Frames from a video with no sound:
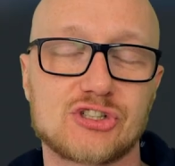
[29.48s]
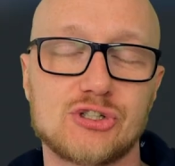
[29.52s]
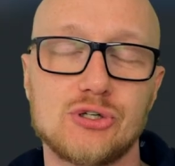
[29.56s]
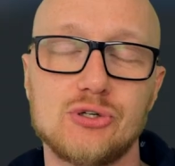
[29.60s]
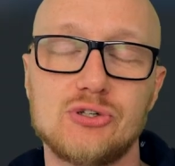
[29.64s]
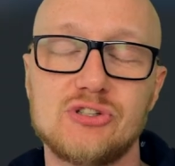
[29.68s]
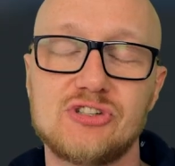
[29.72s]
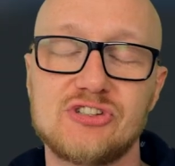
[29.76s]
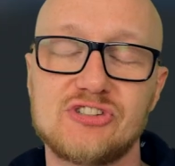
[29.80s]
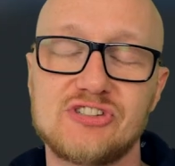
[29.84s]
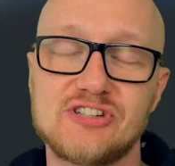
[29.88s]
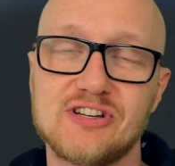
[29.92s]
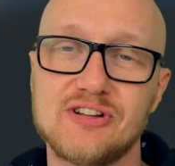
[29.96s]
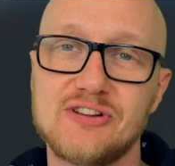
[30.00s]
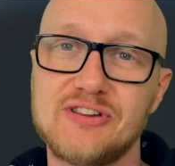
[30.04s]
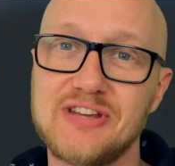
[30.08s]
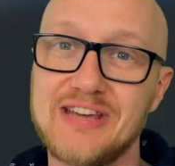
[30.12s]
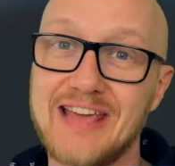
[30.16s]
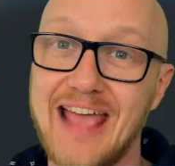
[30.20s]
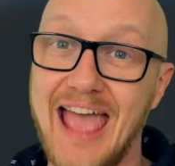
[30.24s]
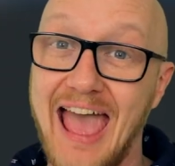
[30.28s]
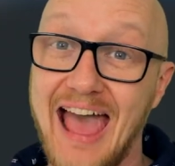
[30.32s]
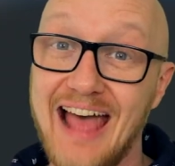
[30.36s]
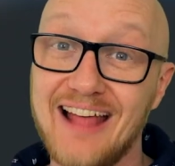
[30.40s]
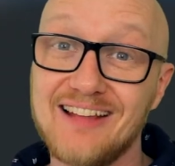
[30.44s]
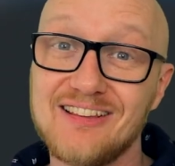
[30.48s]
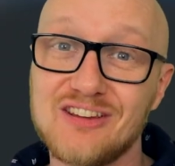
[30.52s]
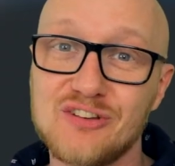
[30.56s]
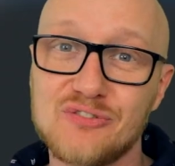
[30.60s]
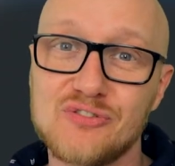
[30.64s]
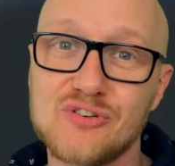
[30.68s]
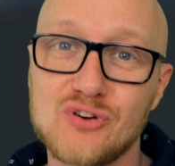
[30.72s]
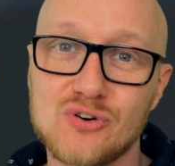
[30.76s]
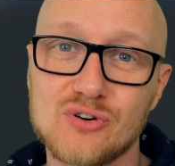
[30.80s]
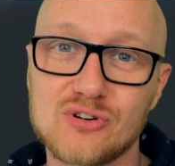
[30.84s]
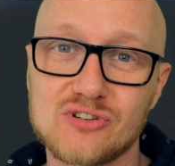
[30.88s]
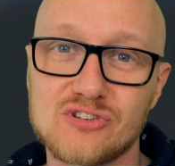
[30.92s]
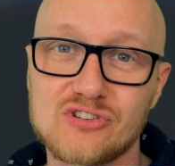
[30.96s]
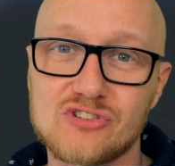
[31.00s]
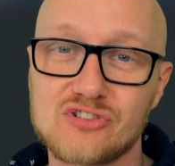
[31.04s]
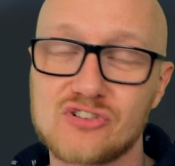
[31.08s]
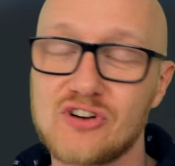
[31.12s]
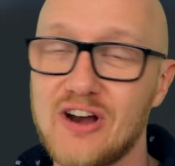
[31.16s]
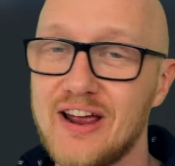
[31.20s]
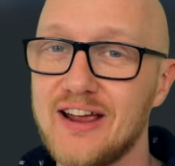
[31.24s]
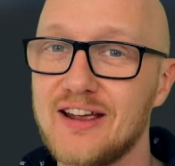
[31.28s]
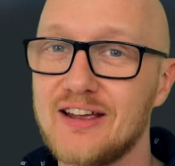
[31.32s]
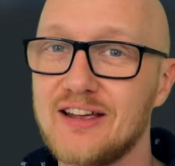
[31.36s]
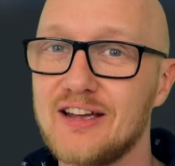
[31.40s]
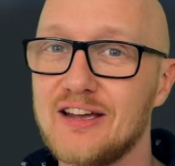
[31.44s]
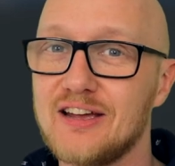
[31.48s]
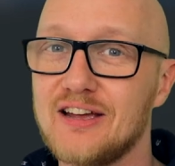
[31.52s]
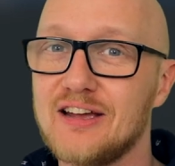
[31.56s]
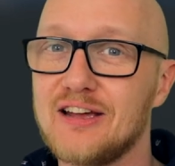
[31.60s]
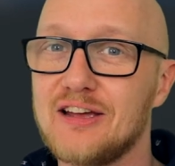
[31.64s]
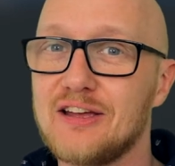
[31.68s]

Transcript: hooked till the end of your track,